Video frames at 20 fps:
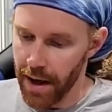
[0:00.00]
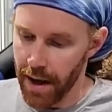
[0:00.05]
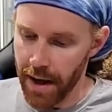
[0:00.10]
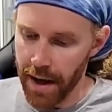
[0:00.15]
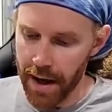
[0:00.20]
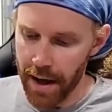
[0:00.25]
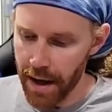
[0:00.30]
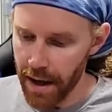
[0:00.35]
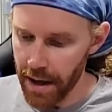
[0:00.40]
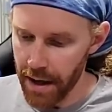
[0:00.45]

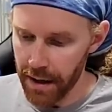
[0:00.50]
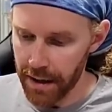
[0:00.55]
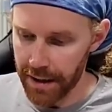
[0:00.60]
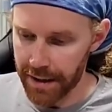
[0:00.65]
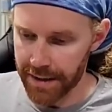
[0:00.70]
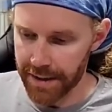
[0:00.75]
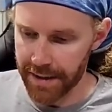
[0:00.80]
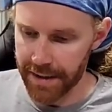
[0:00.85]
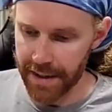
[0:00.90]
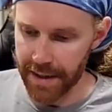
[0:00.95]

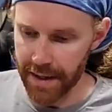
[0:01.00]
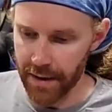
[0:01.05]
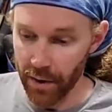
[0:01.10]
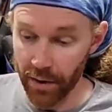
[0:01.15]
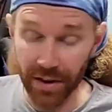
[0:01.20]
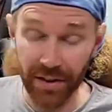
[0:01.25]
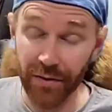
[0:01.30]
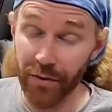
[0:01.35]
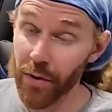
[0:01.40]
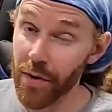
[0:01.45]
Let's see.
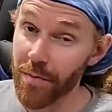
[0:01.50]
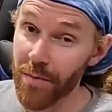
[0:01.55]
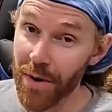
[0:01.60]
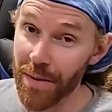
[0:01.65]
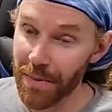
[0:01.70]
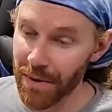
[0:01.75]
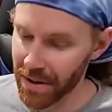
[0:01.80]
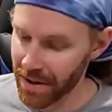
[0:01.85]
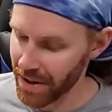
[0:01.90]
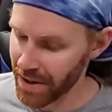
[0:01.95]
Only 4
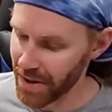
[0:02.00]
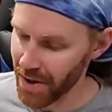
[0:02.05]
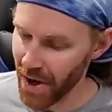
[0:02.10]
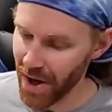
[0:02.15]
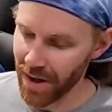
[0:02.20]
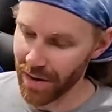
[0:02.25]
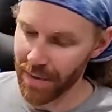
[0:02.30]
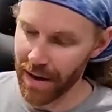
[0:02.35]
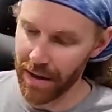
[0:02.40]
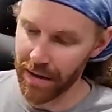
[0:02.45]
more books to
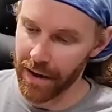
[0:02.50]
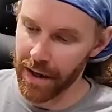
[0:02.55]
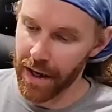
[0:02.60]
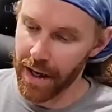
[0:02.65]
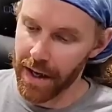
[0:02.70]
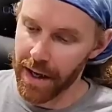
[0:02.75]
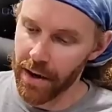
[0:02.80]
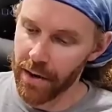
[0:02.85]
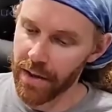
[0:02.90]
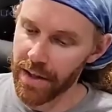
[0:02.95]
talk about.
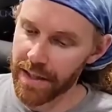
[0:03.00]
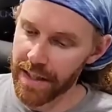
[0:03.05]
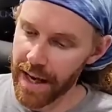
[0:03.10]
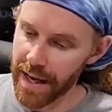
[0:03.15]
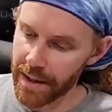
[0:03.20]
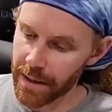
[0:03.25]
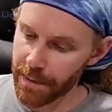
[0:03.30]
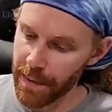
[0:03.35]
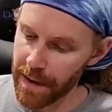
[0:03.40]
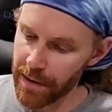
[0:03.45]
Here is
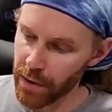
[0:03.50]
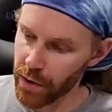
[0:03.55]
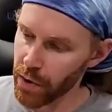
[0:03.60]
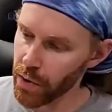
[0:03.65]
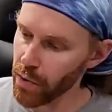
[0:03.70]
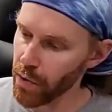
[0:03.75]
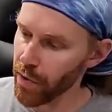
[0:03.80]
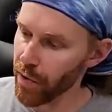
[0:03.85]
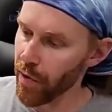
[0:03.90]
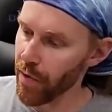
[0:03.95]
X-Men
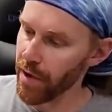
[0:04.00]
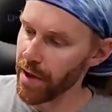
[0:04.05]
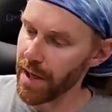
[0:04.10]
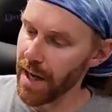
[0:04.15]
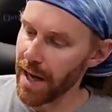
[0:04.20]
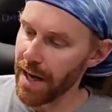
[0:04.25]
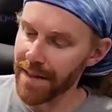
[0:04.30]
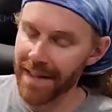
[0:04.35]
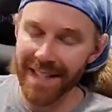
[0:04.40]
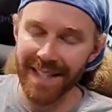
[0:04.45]

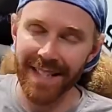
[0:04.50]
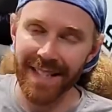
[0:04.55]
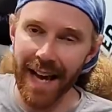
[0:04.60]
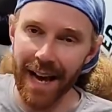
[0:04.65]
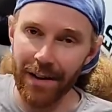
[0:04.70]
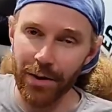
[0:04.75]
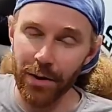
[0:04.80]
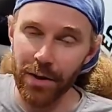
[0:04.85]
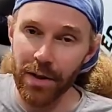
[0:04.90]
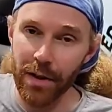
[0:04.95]
239. This is
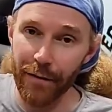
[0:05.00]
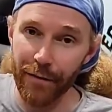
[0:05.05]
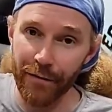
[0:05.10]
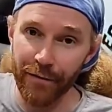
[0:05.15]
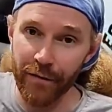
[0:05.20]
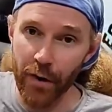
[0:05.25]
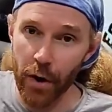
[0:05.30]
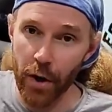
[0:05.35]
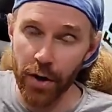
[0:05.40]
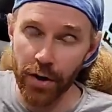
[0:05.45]
actually the
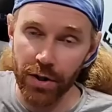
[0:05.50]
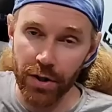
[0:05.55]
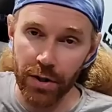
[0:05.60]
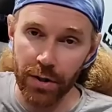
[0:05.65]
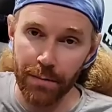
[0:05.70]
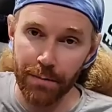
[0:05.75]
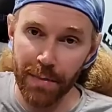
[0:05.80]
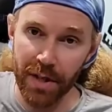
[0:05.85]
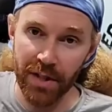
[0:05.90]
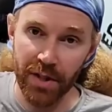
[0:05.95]

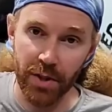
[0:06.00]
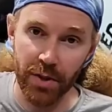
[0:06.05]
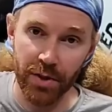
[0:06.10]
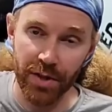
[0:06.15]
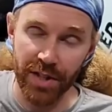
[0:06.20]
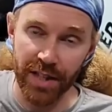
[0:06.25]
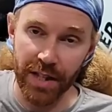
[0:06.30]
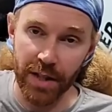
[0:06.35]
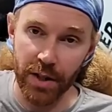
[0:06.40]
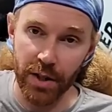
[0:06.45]
first Mr.
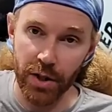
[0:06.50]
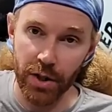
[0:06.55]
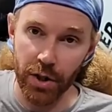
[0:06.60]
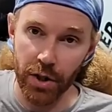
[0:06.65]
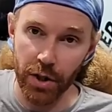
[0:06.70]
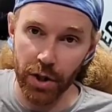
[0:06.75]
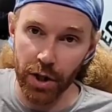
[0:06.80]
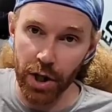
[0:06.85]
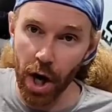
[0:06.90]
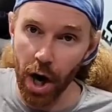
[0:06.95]

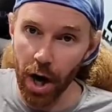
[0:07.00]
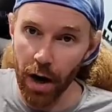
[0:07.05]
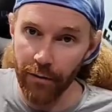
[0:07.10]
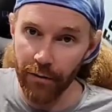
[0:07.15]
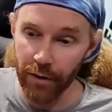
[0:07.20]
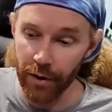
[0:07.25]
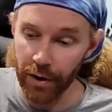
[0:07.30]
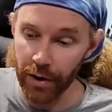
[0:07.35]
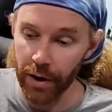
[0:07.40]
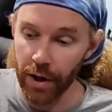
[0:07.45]
Sinister
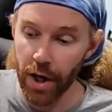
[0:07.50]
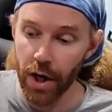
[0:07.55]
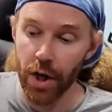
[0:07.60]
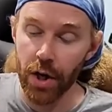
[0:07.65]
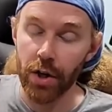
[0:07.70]
cover.